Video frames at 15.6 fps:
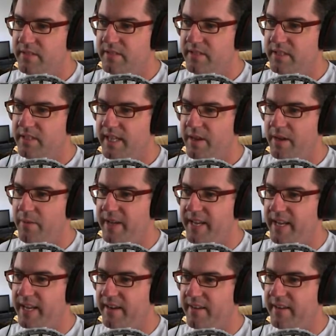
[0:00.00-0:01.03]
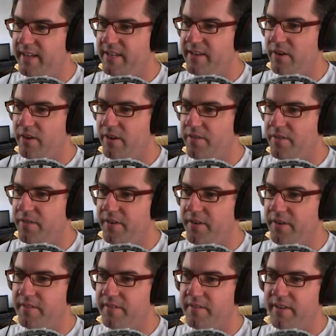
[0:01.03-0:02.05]
There we go. It got
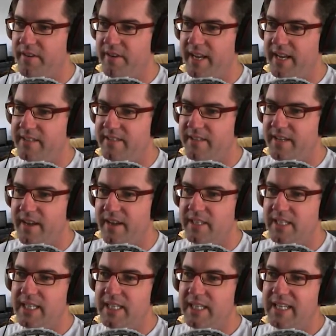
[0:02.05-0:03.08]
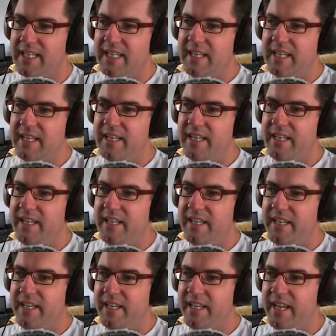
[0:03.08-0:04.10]
through. Right, so...
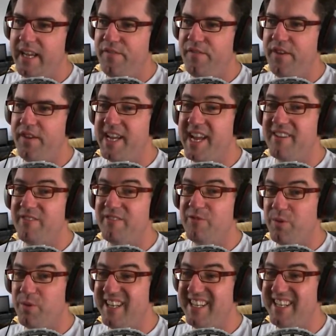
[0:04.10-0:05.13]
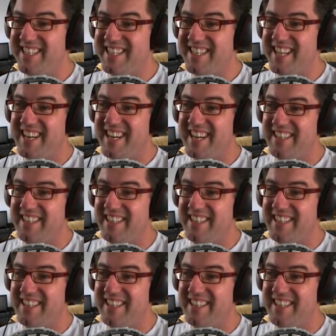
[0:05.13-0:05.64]
If you get really stuck in